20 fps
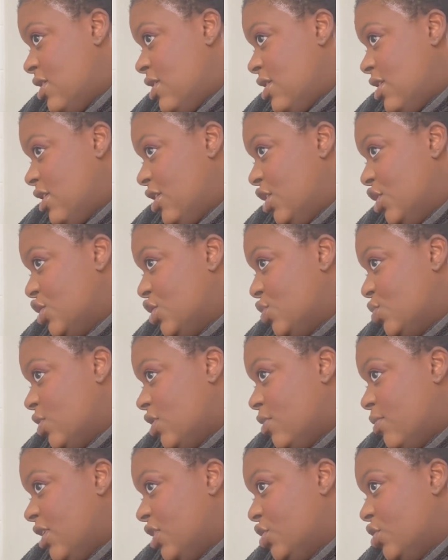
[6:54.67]
And you just
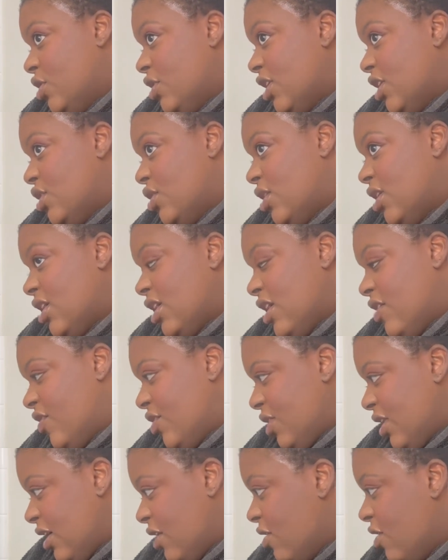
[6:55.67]
want to make sure that you get
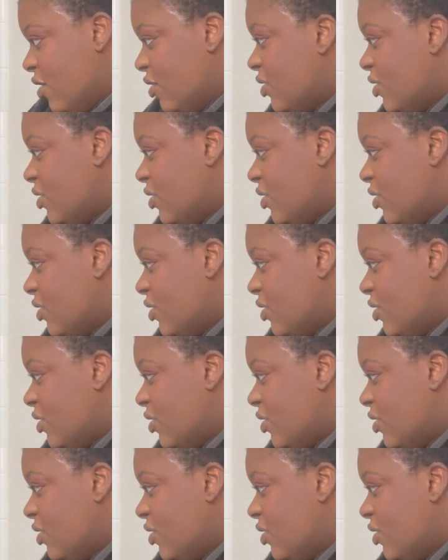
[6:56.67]
everything all